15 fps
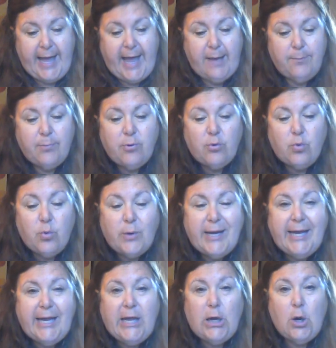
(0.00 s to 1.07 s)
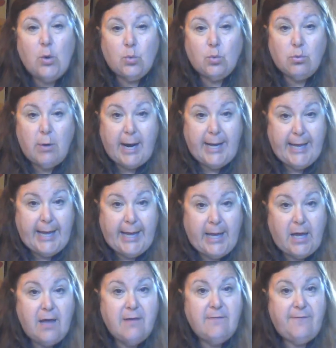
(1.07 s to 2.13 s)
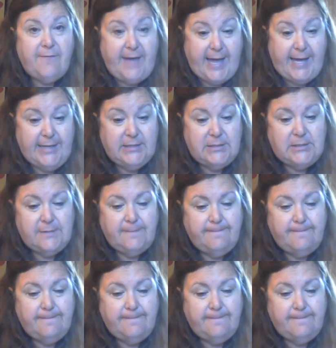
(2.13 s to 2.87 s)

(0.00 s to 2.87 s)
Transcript: a pre-writing phase.